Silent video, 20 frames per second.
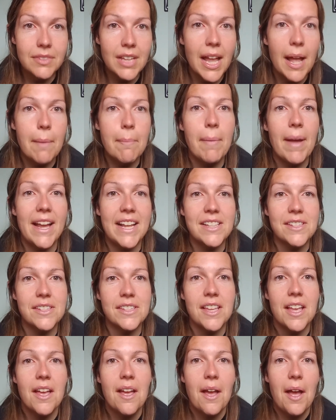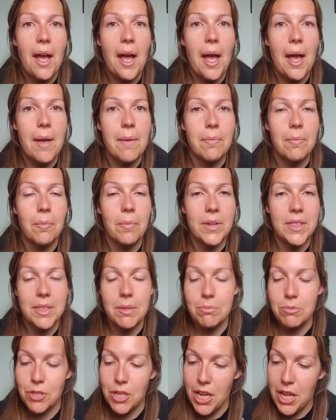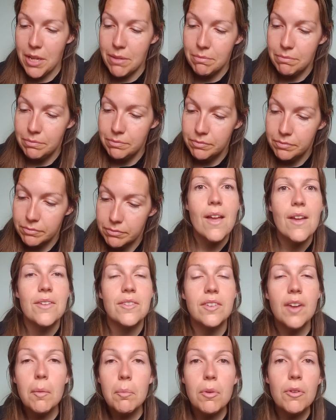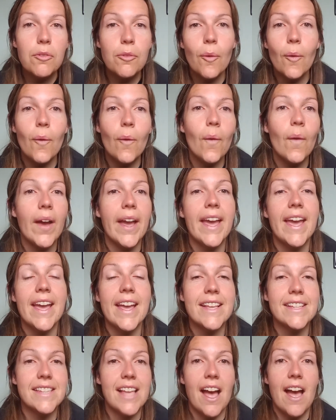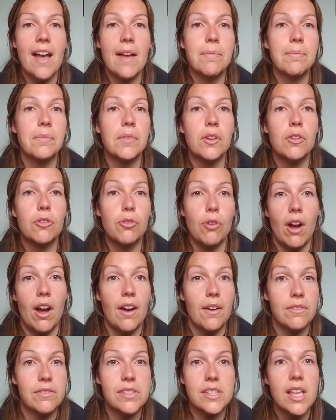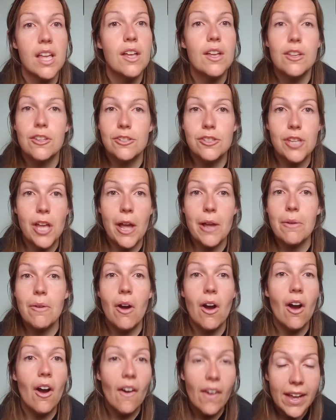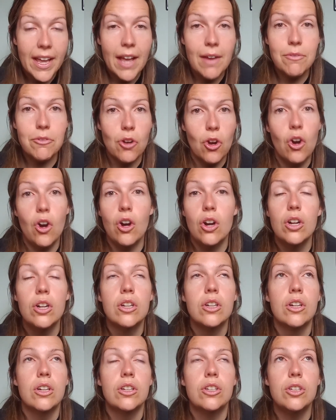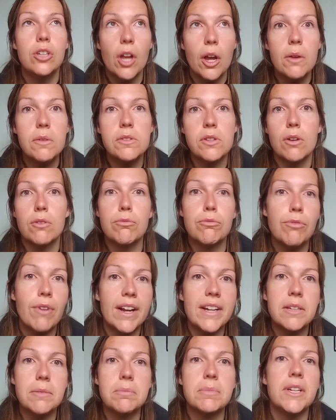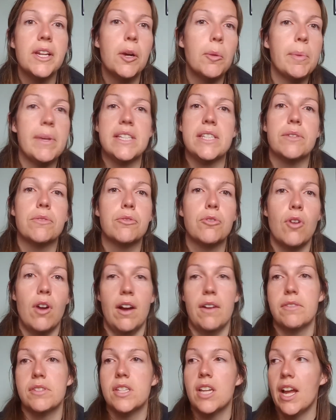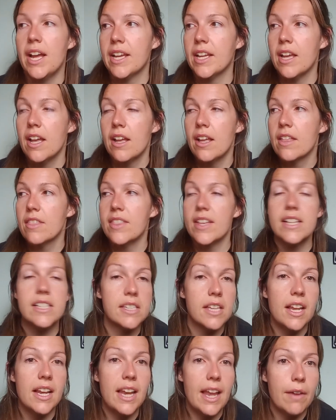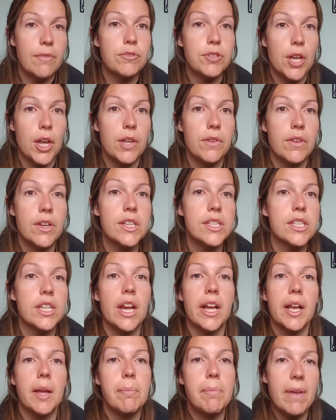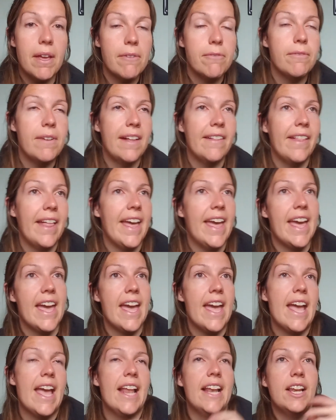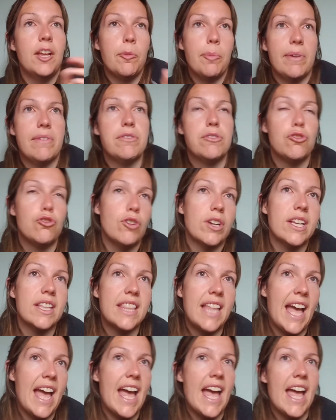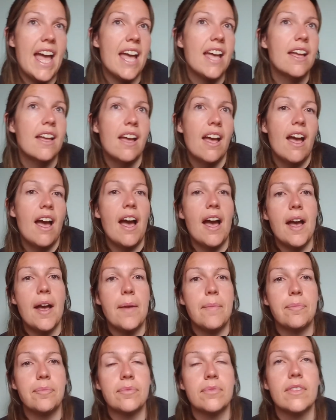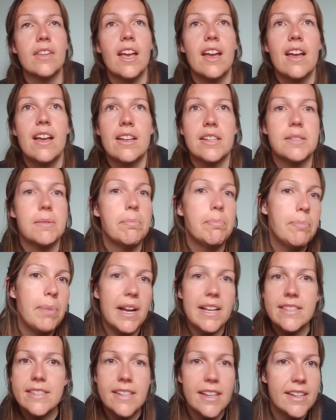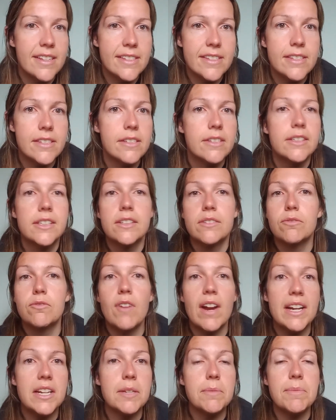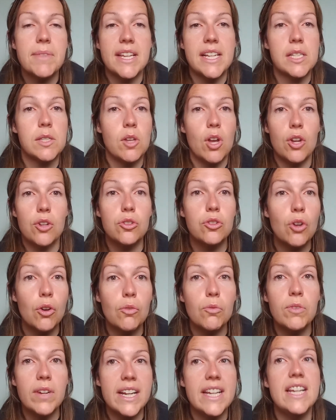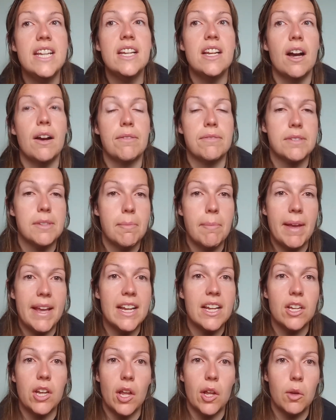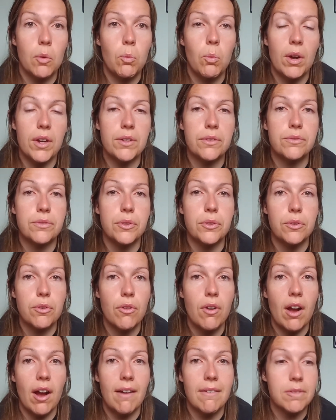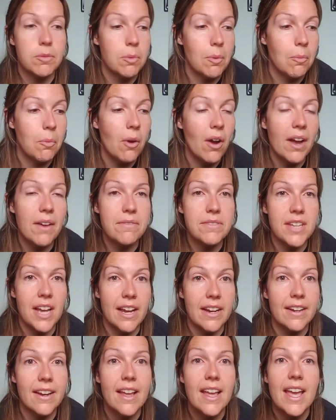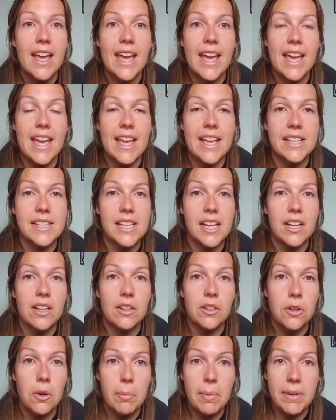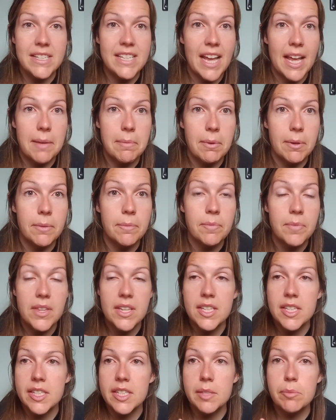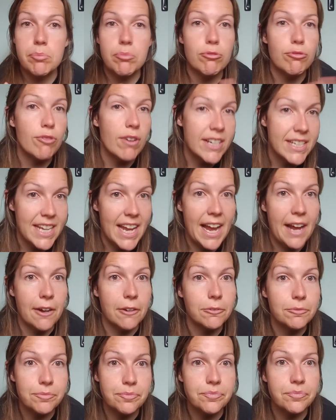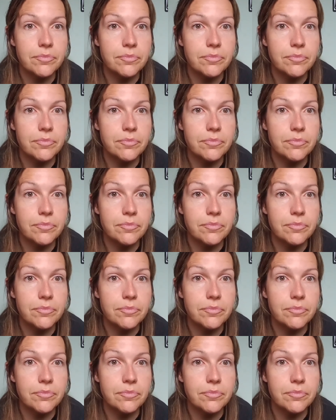and paint with them too. Number 4 is crafts. So I have got loads of random little bits of crafts, like things that are left over, so like a bit of felt here, a little bit of string there, some buttons, random things that are not really enough to make like one full craft. But what I've done is got my table, spread it out,